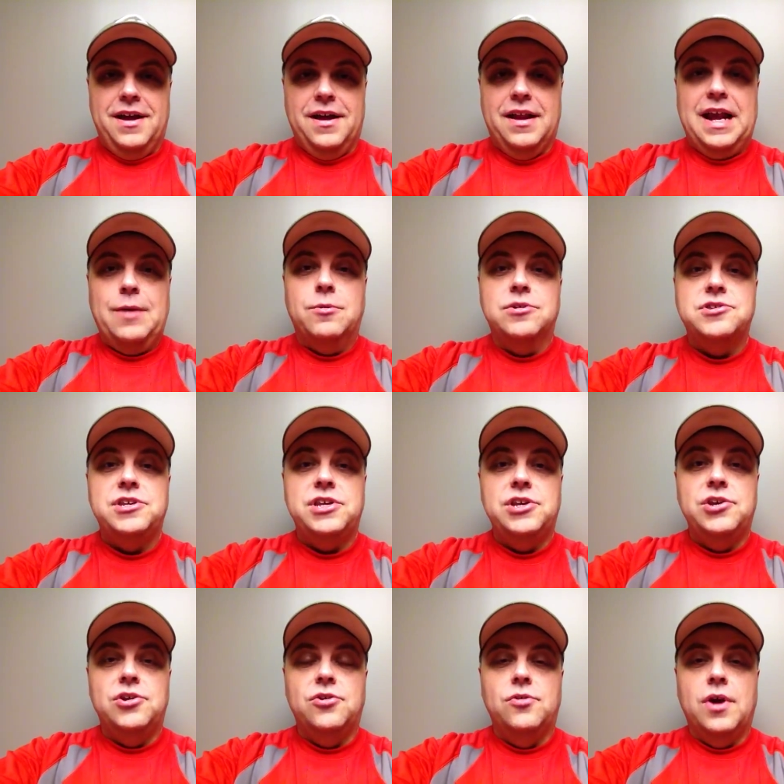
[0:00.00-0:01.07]
And I will see
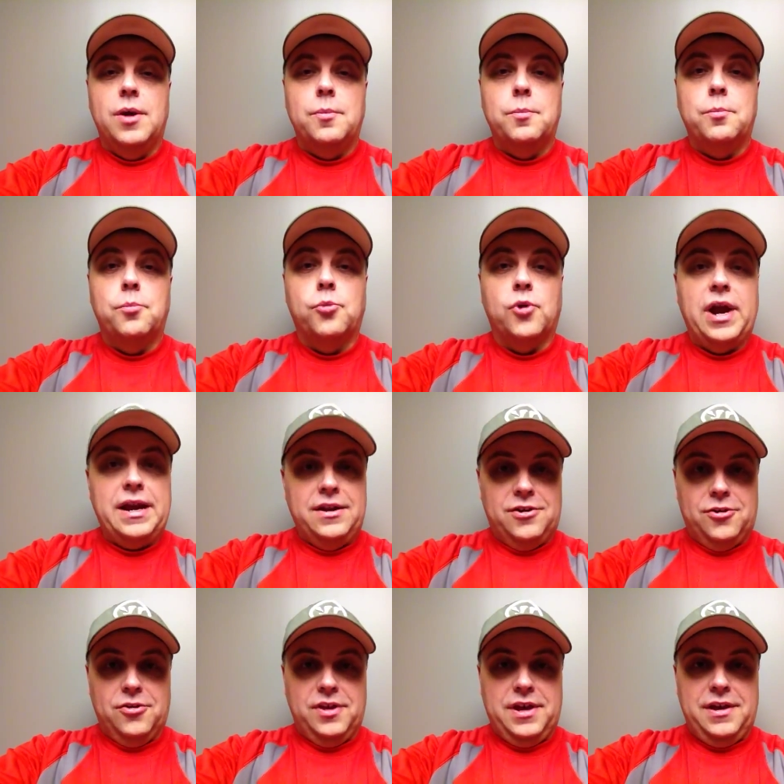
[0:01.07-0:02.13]
you bright and
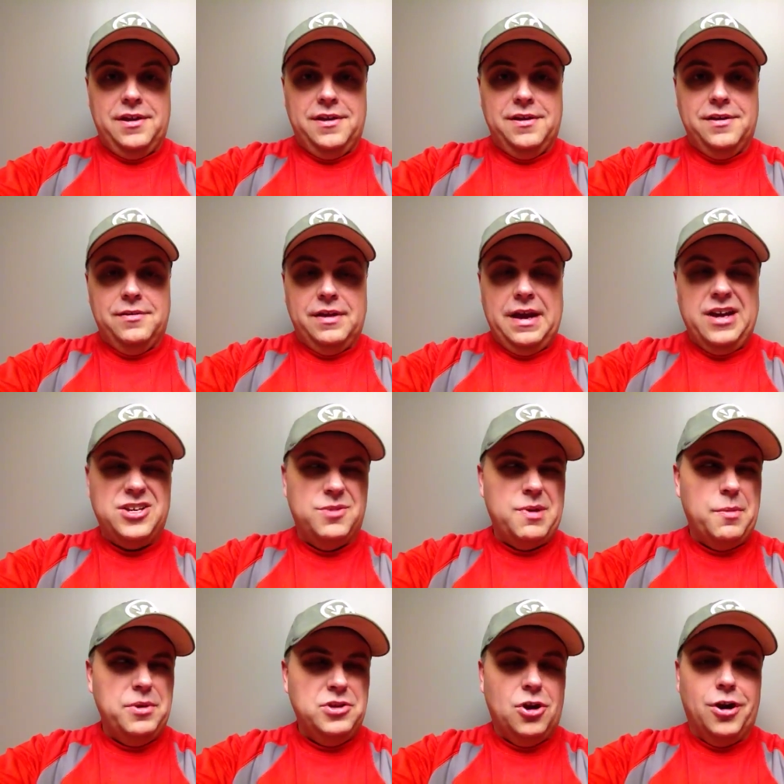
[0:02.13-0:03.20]
early, actually
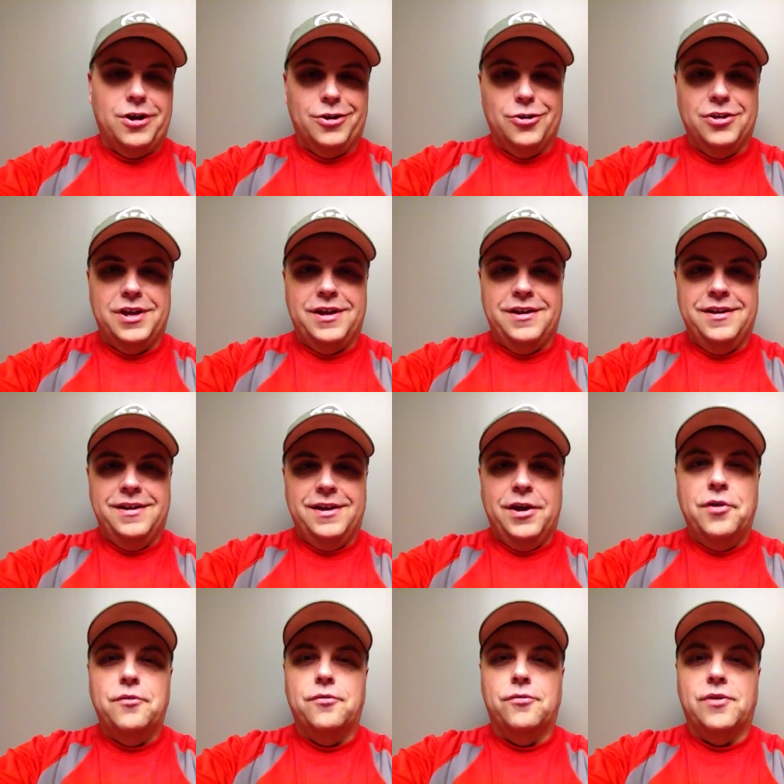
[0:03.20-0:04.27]
probably dark and early,
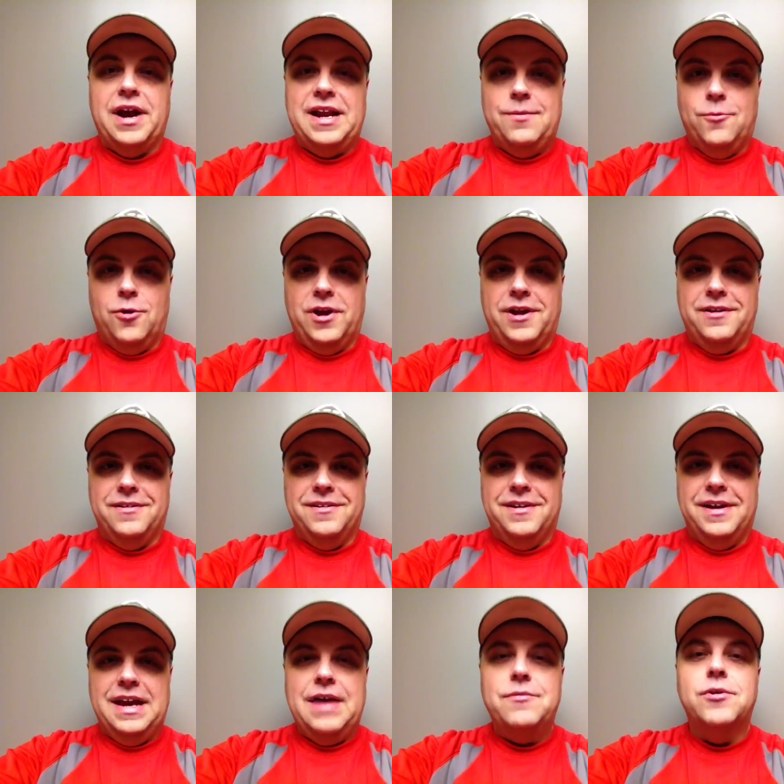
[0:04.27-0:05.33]
Friday morning.
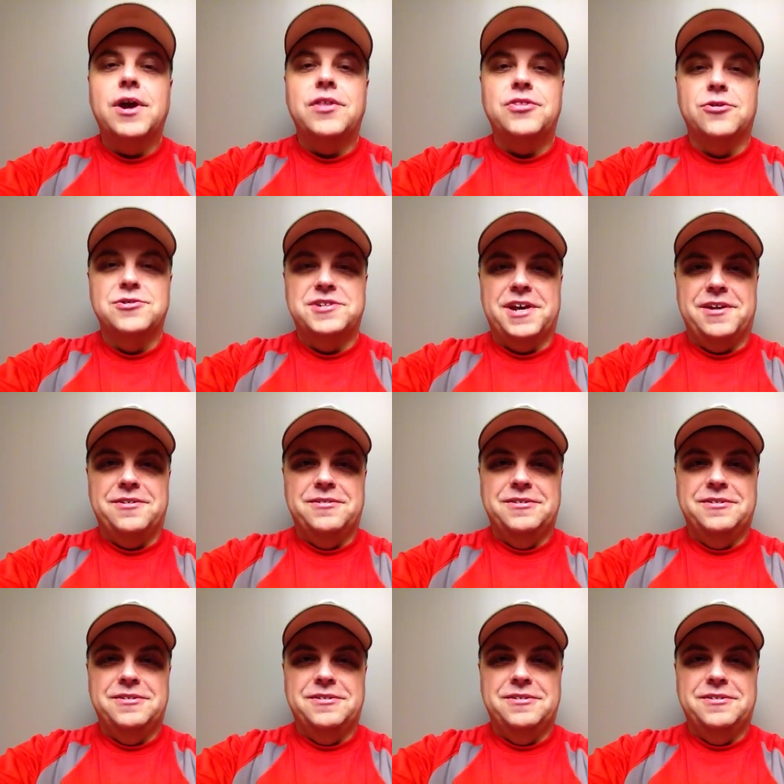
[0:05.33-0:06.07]
Have a great Thursday.